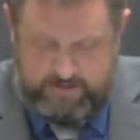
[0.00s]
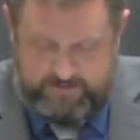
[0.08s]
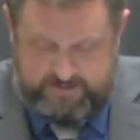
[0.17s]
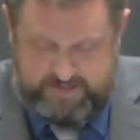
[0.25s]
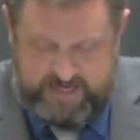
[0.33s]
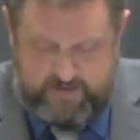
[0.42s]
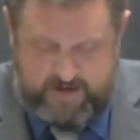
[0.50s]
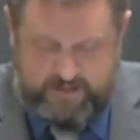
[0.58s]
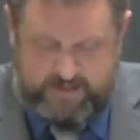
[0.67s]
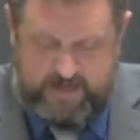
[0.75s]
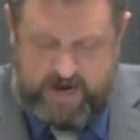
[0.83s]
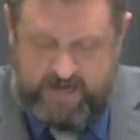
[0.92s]
The same
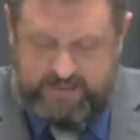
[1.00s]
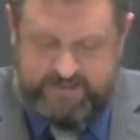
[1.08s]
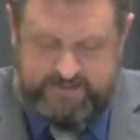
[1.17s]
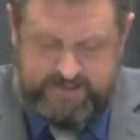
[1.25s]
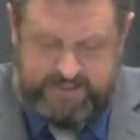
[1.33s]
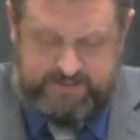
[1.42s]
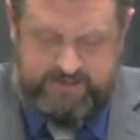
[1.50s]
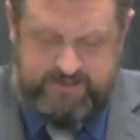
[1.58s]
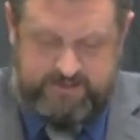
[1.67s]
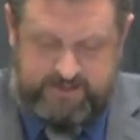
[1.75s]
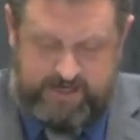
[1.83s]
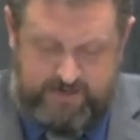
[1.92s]
had not consented
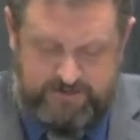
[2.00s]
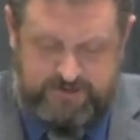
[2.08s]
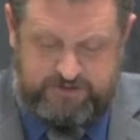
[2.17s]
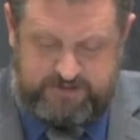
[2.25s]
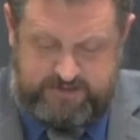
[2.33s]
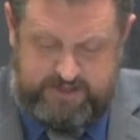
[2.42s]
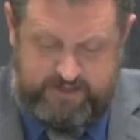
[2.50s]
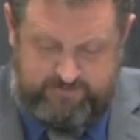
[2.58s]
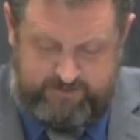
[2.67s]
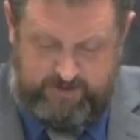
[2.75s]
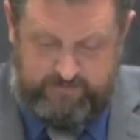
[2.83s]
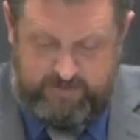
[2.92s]
to counsel and the deed
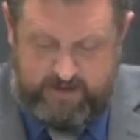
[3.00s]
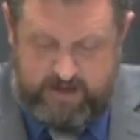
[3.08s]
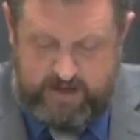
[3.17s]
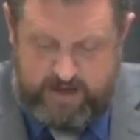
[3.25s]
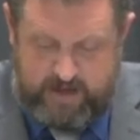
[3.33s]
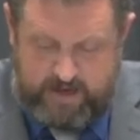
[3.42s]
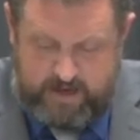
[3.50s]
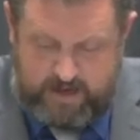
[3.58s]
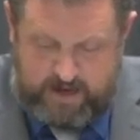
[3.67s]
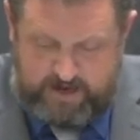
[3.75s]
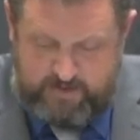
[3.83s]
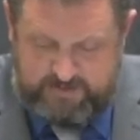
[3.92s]
of them.
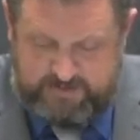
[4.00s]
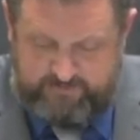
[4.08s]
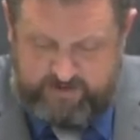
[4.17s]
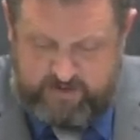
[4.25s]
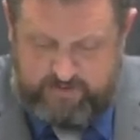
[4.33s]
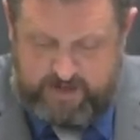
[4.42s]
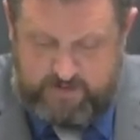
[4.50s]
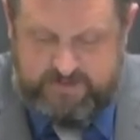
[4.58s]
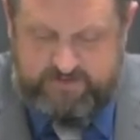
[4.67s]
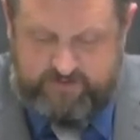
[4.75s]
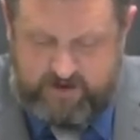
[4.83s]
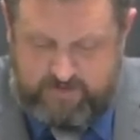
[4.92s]
And he was, of Aram- he
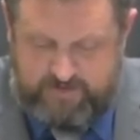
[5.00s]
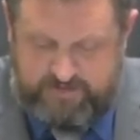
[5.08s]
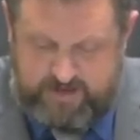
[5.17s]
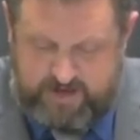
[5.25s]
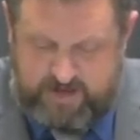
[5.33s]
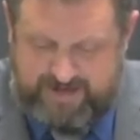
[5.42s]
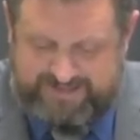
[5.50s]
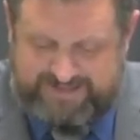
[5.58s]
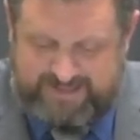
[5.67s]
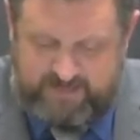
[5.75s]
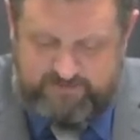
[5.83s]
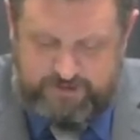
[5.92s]
was of Arimathea, a
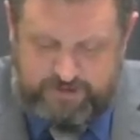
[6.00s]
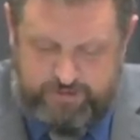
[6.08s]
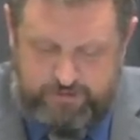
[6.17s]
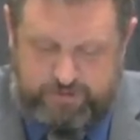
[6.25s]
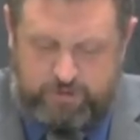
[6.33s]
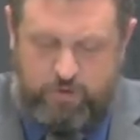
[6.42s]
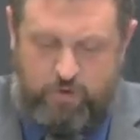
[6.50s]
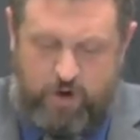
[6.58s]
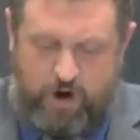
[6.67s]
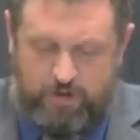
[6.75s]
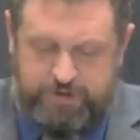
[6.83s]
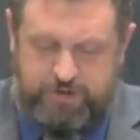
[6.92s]
city of the Jews, who
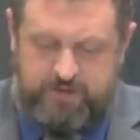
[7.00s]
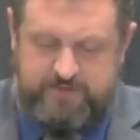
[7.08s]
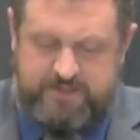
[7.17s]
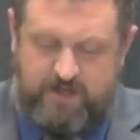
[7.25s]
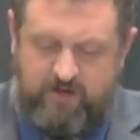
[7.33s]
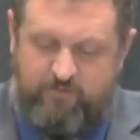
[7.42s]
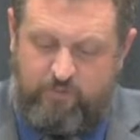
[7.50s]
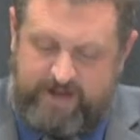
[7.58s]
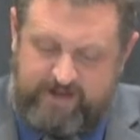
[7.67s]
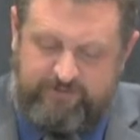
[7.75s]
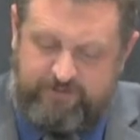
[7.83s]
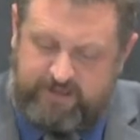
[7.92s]
also himself
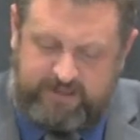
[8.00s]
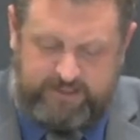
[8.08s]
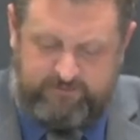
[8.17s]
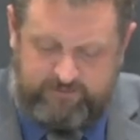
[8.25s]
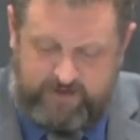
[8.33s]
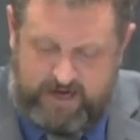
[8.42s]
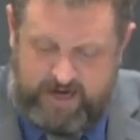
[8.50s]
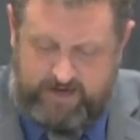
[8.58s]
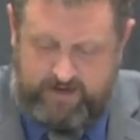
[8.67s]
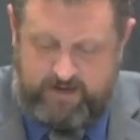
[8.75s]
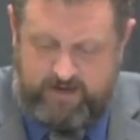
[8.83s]
waited for the kingdom of God.